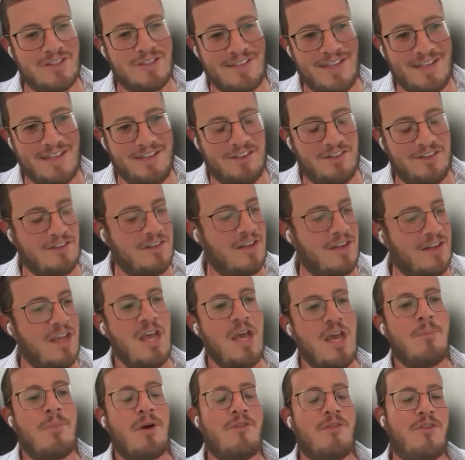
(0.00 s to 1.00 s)
the 10 years.
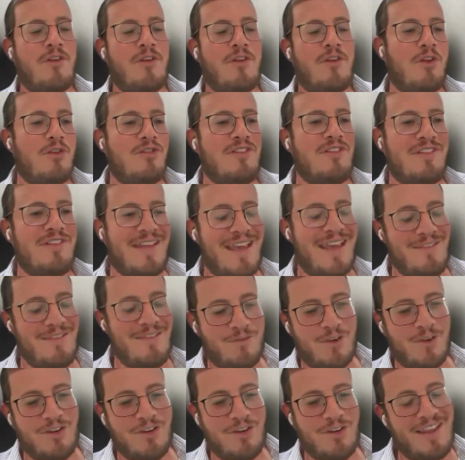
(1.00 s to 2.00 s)
But for those
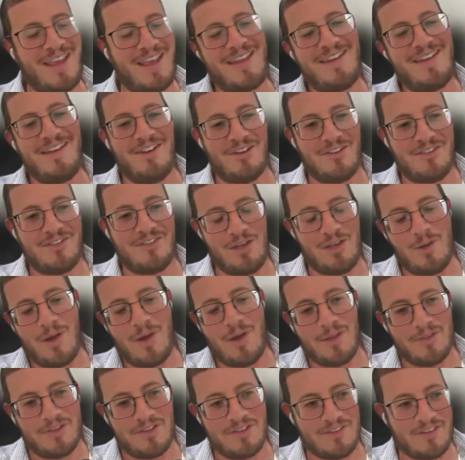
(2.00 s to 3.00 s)
first 10 years that you
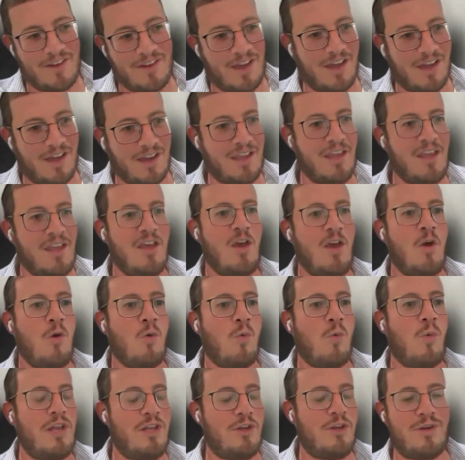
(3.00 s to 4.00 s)
held the stock,
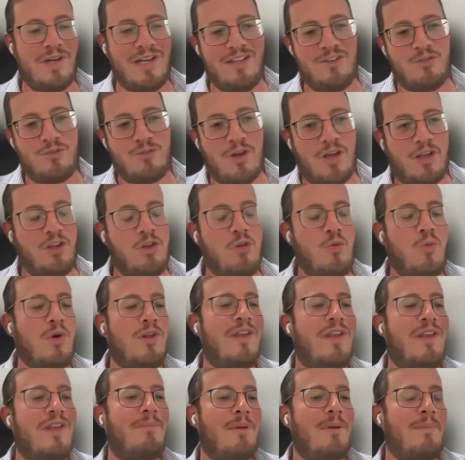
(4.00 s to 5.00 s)
when you're in Israel, you will
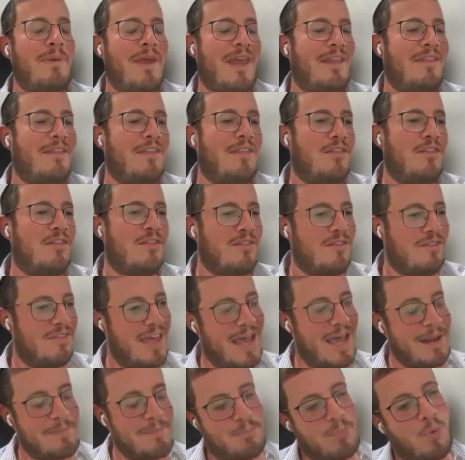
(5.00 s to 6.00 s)
not be paying
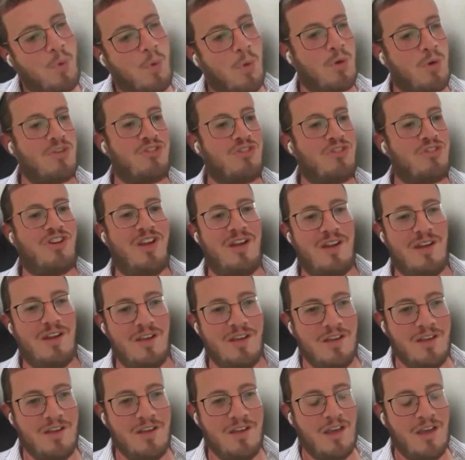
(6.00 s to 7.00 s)
that portion
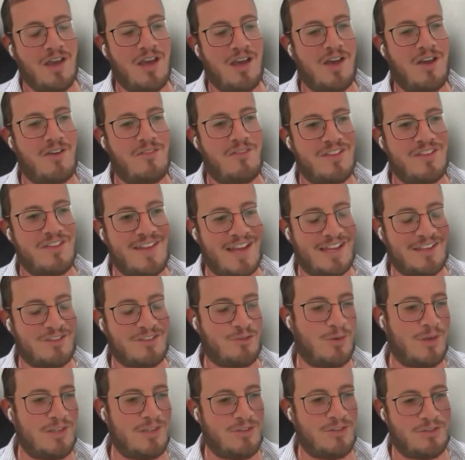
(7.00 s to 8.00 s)
of the tax
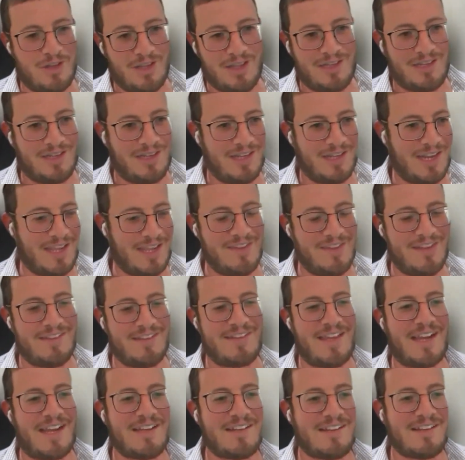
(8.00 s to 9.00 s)
to Israel. And again, the
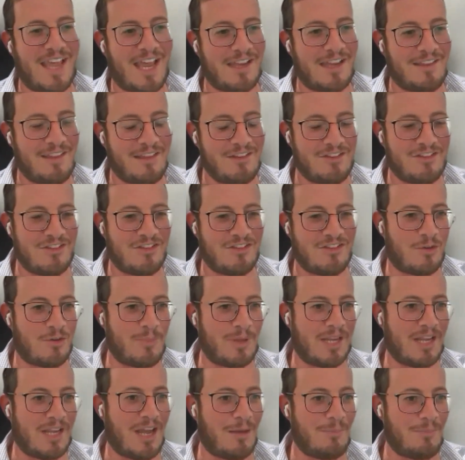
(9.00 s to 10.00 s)
exact calculations are a
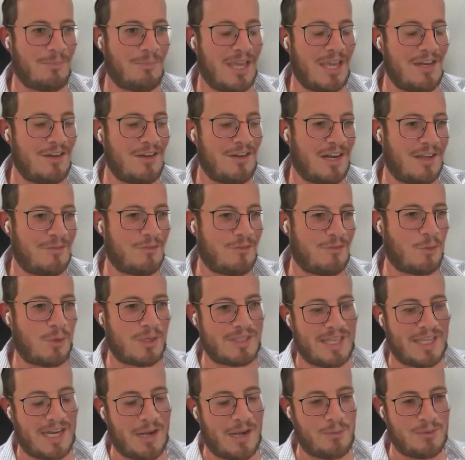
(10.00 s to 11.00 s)
bit complicated. You're going to have to
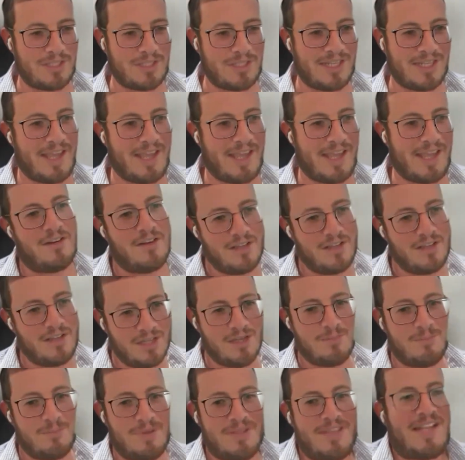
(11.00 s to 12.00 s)
work that out with an accountant,
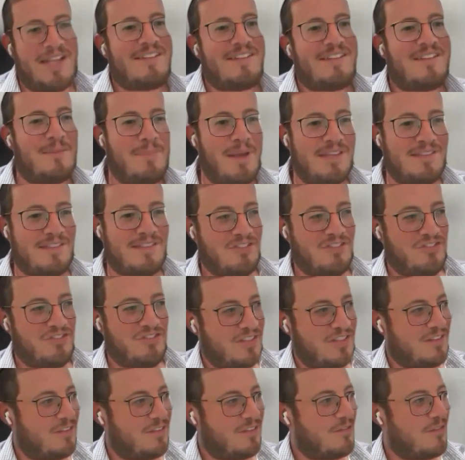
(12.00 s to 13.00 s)
but that's the basic
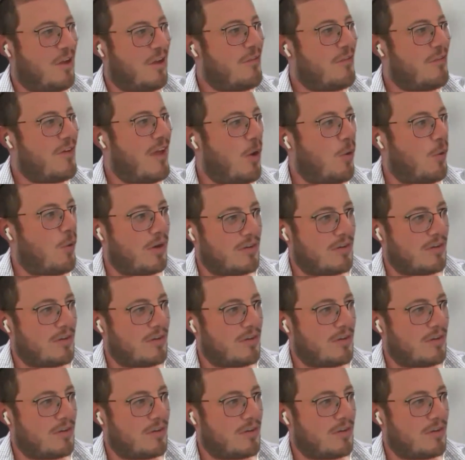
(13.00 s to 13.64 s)
gist of how it works.